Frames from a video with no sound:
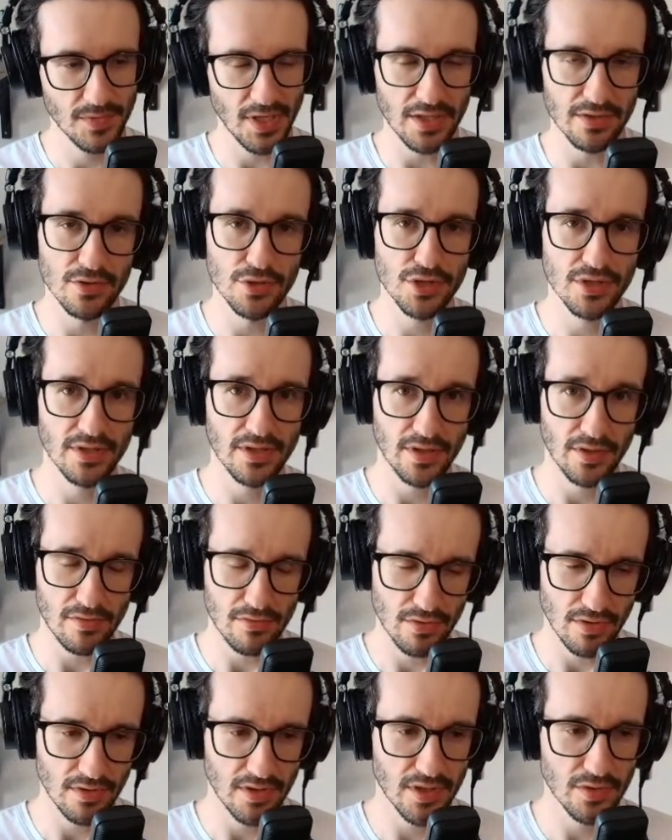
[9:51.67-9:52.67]
additional
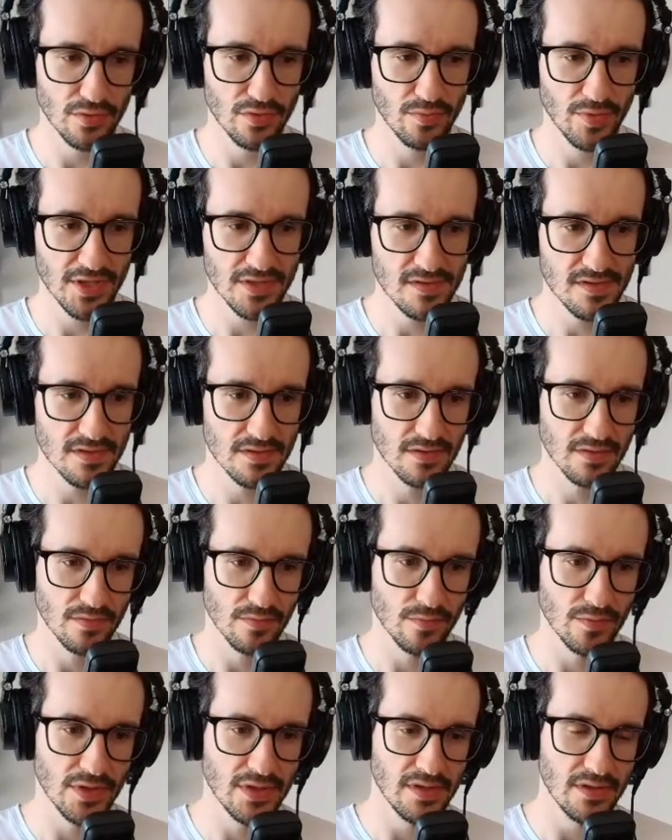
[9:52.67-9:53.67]
arguments
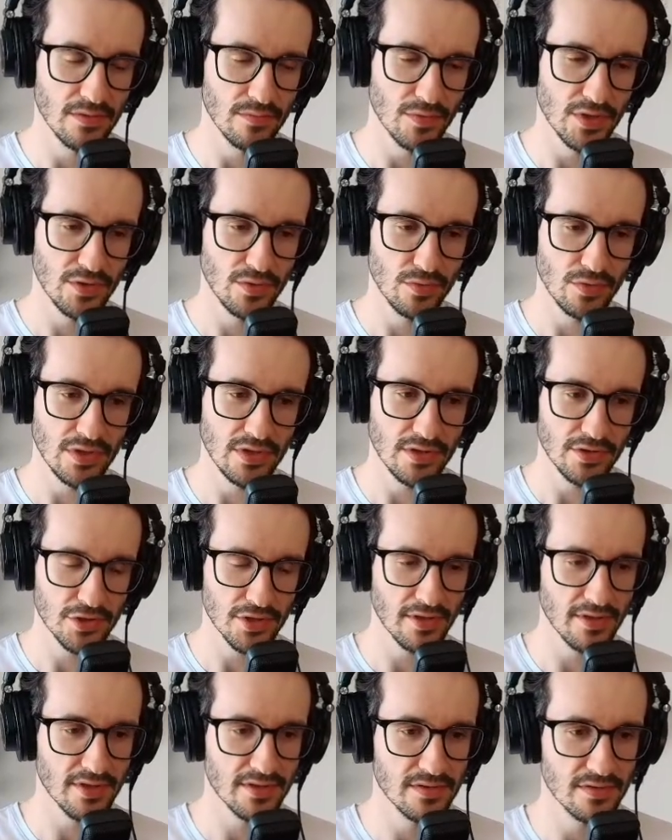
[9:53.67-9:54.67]
when you
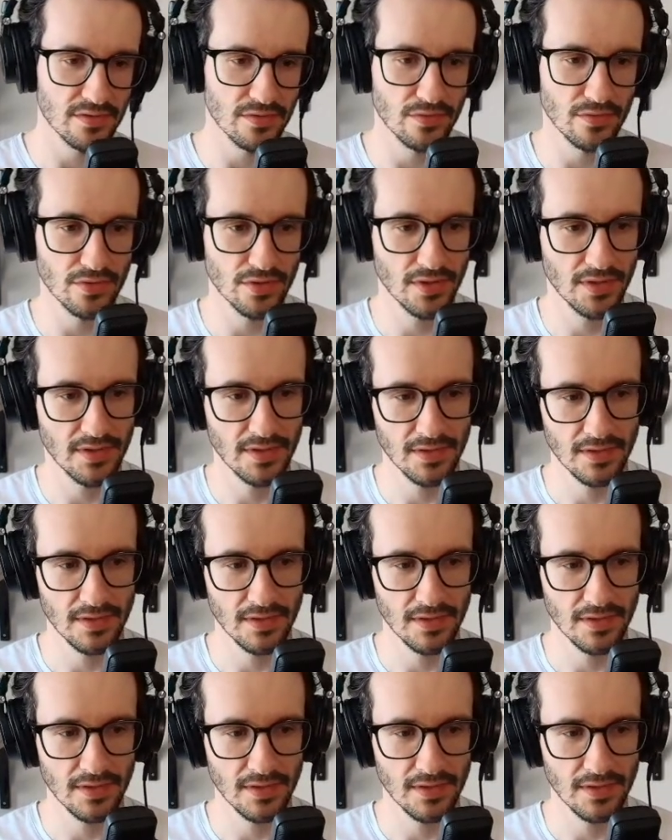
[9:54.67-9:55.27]
initialize your